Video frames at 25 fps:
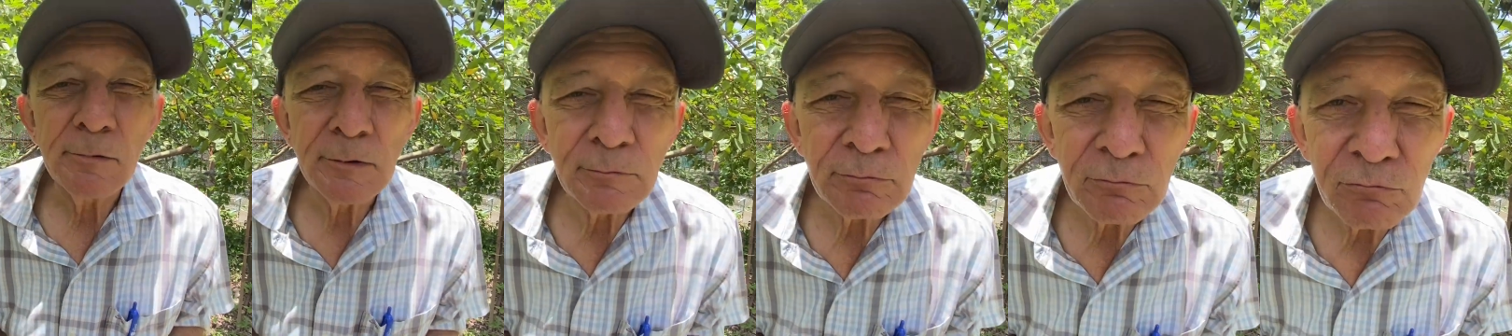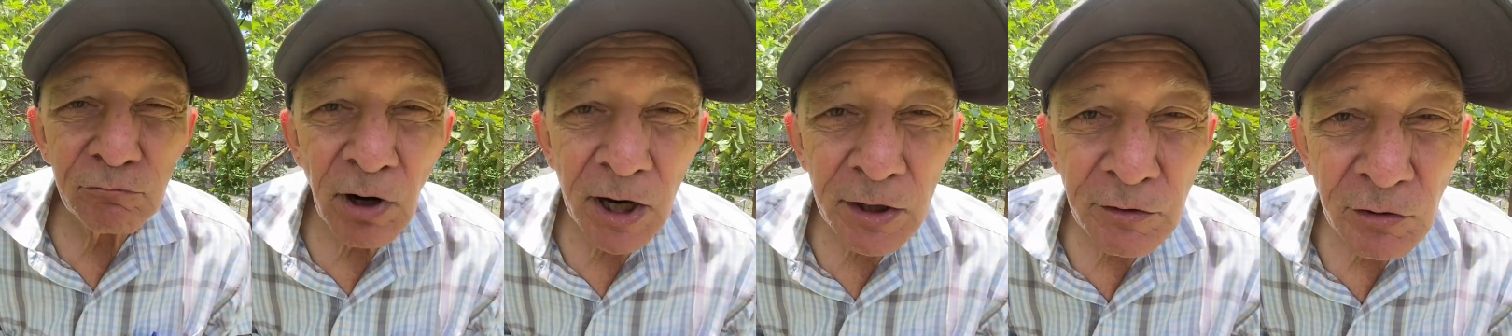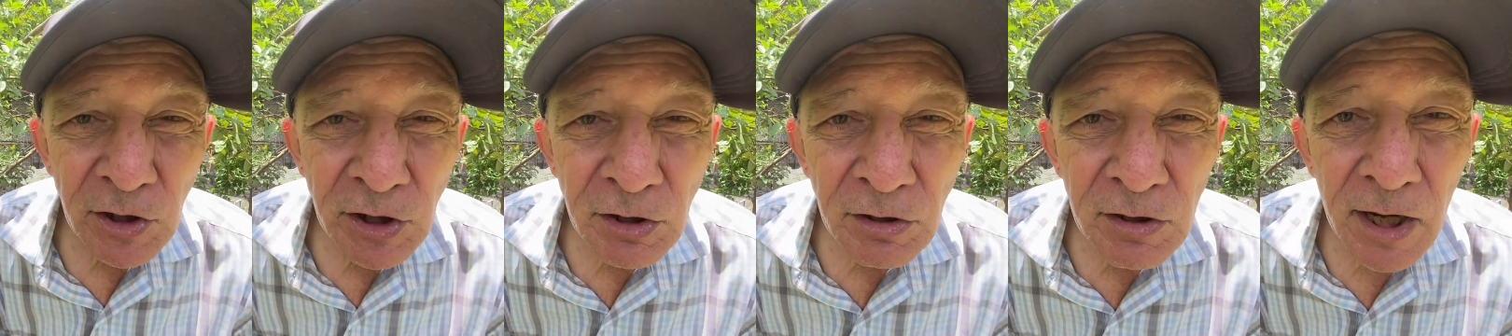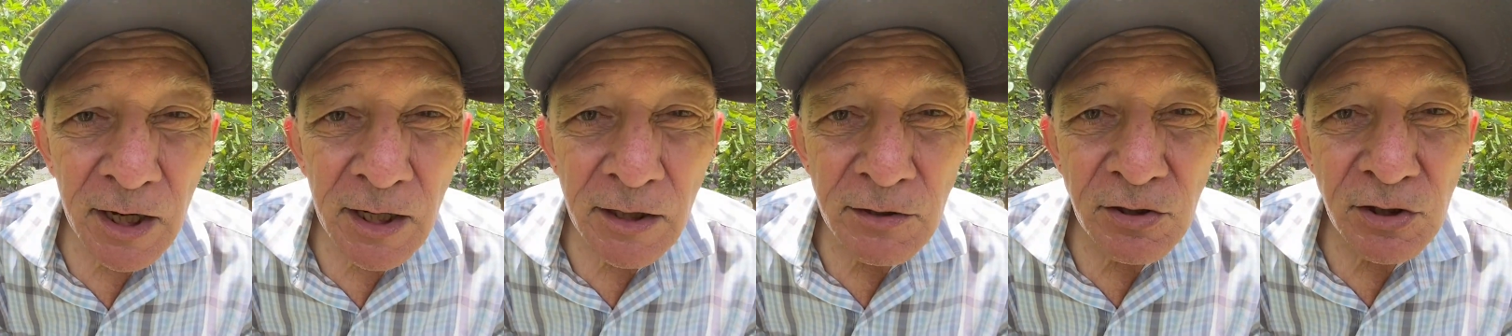very
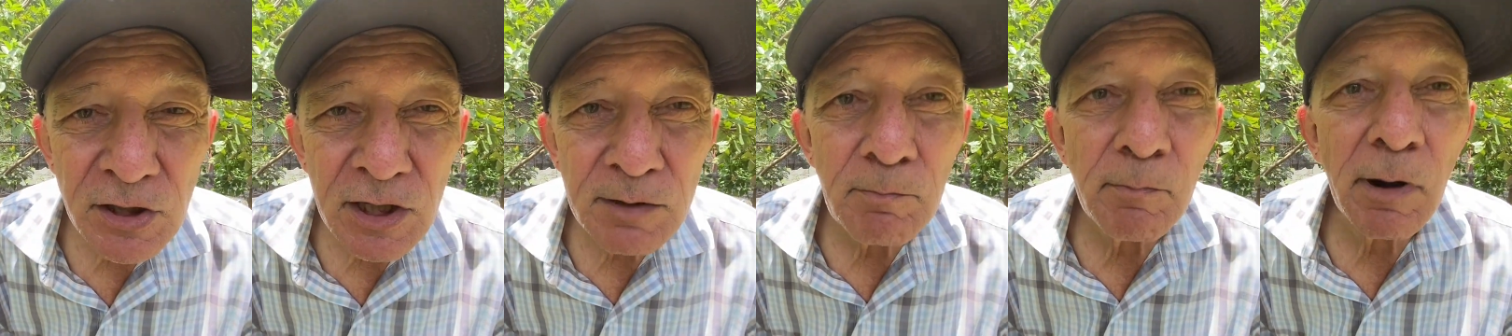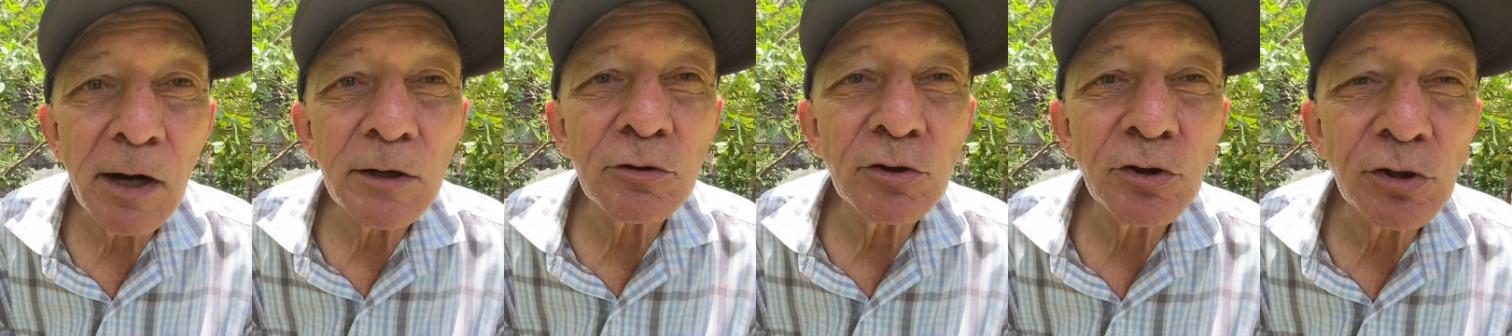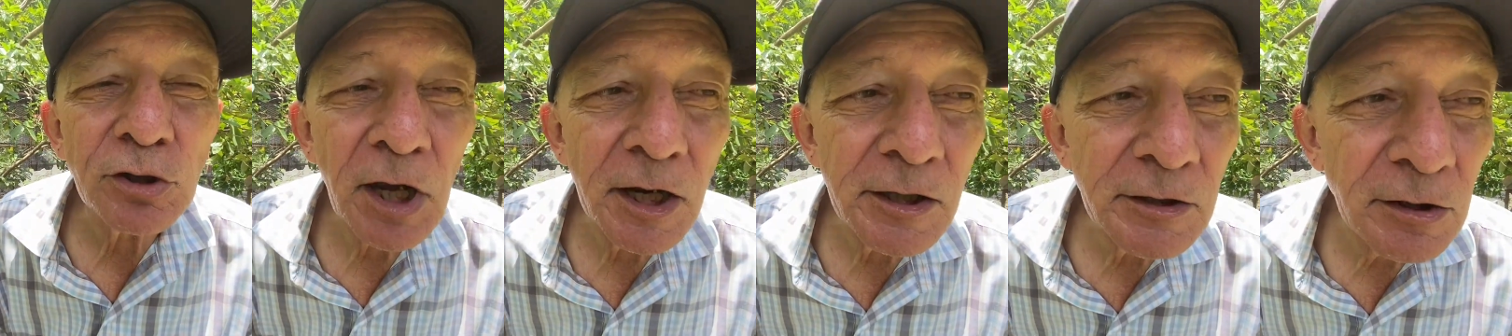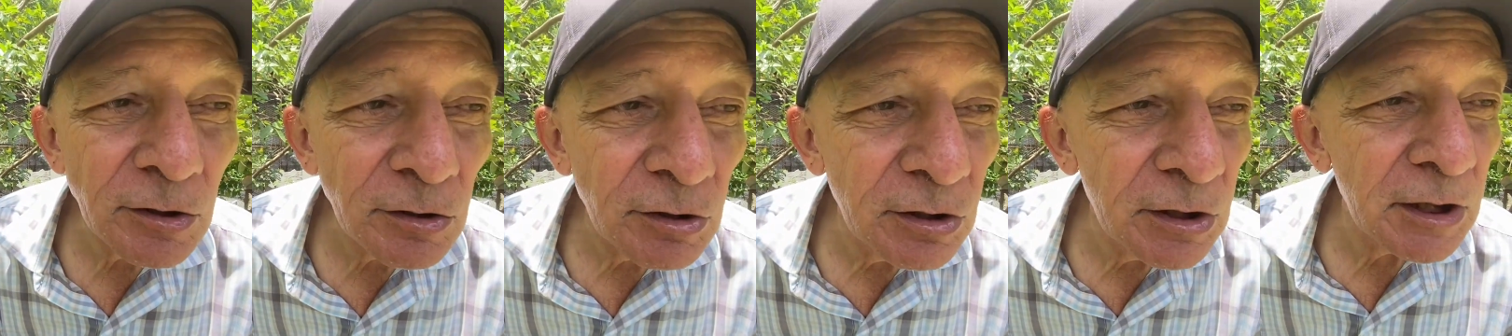tasty, much
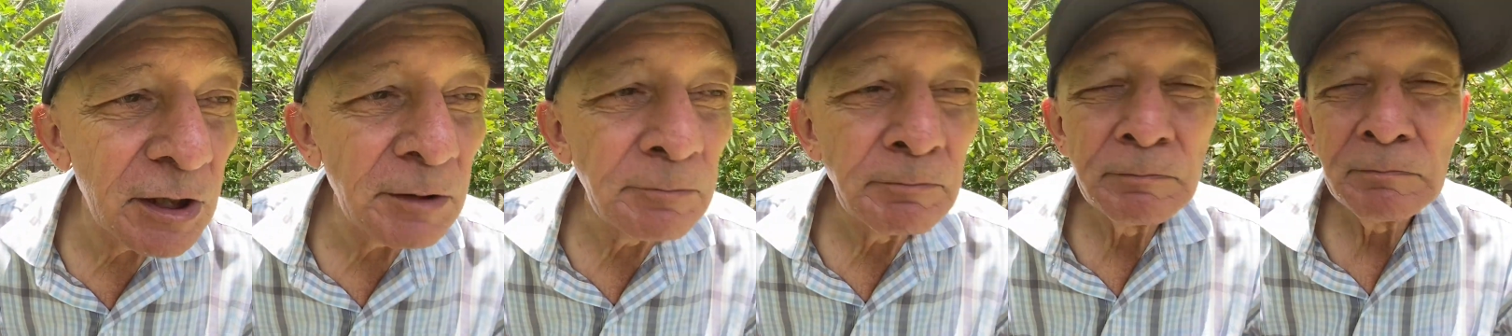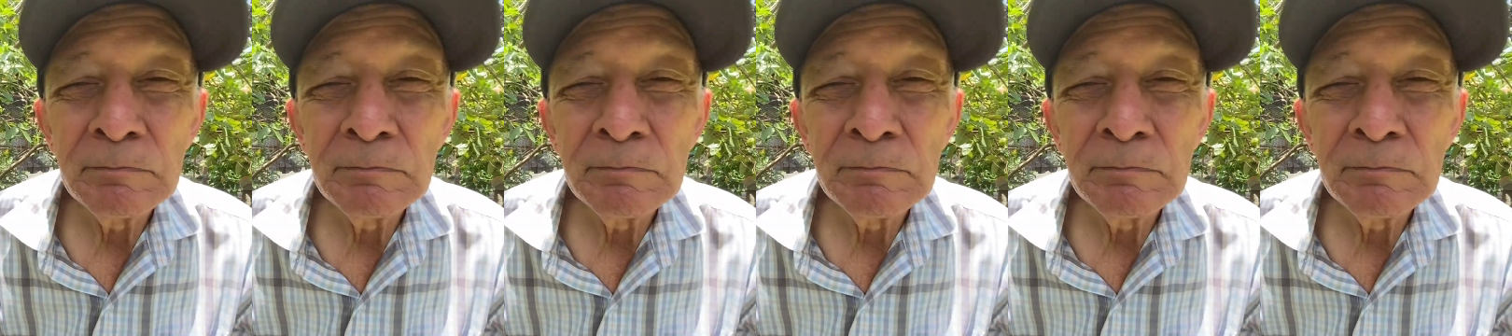tastier